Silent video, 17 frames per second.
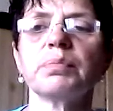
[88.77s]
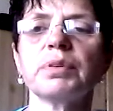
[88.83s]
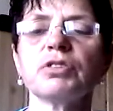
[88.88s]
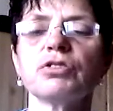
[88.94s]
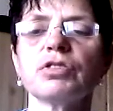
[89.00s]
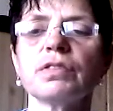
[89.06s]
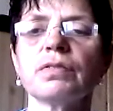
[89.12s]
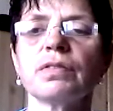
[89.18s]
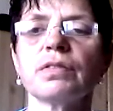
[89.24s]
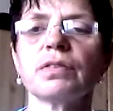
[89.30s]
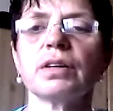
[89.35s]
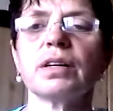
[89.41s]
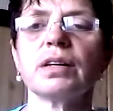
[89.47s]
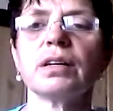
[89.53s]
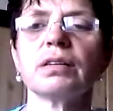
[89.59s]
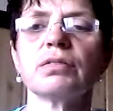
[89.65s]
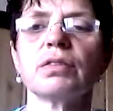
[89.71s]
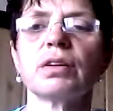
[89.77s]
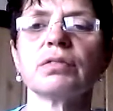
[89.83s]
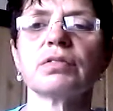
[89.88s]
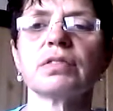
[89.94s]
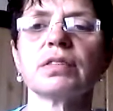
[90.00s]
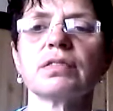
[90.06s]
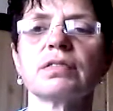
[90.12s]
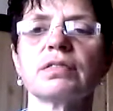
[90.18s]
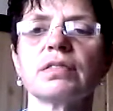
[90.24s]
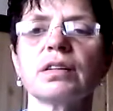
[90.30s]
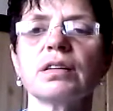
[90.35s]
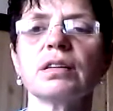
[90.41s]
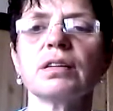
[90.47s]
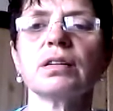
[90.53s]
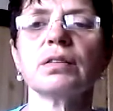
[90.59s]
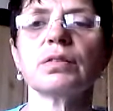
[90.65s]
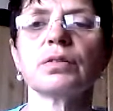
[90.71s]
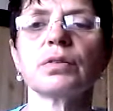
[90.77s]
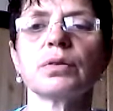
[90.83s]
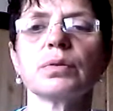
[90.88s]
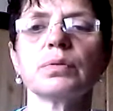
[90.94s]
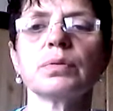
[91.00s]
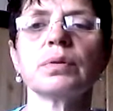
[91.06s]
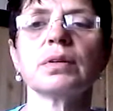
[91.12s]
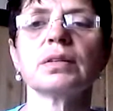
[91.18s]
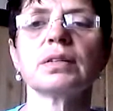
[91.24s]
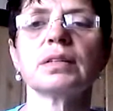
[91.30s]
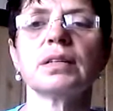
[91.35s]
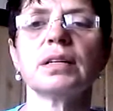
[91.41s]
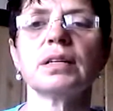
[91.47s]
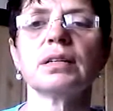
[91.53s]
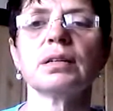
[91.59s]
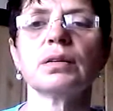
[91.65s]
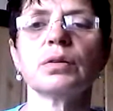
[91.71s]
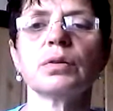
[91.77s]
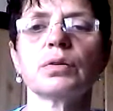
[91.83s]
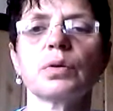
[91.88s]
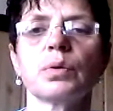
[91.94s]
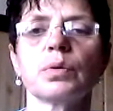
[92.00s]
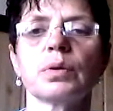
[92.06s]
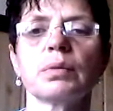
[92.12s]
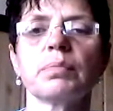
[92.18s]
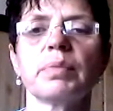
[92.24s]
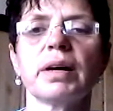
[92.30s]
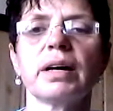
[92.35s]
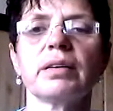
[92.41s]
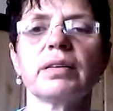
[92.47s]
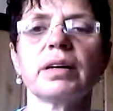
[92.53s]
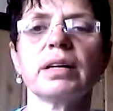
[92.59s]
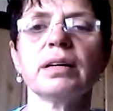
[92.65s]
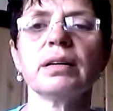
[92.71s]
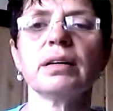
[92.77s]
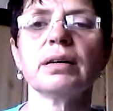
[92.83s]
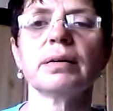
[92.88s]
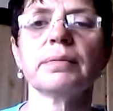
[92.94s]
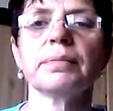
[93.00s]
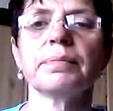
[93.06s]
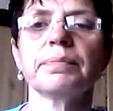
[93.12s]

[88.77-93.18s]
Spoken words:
In picture 3, there is a single row needle roller bearing.